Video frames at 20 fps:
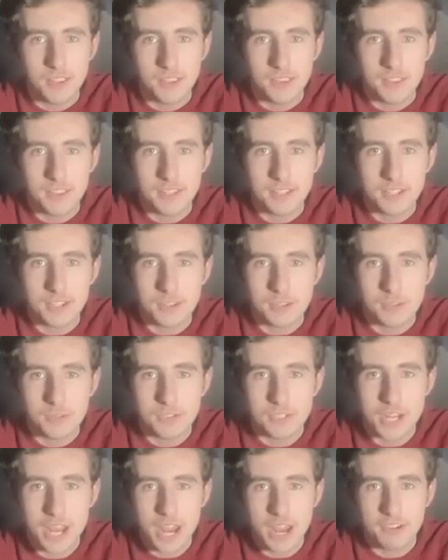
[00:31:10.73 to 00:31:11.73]
Thank you,
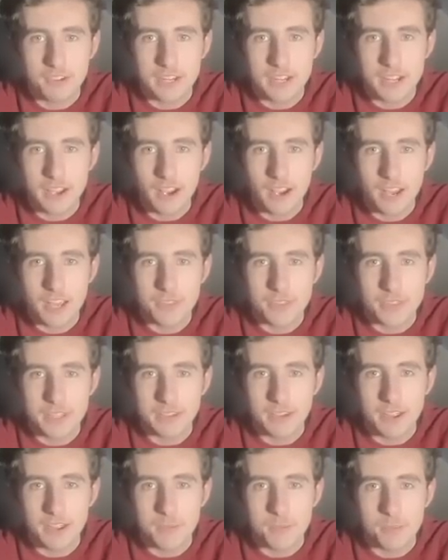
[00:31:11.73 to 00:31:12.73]
Cherry. I
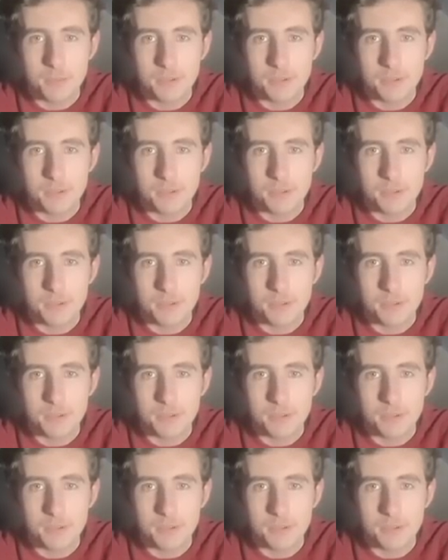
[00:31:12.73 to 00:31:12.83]
think I am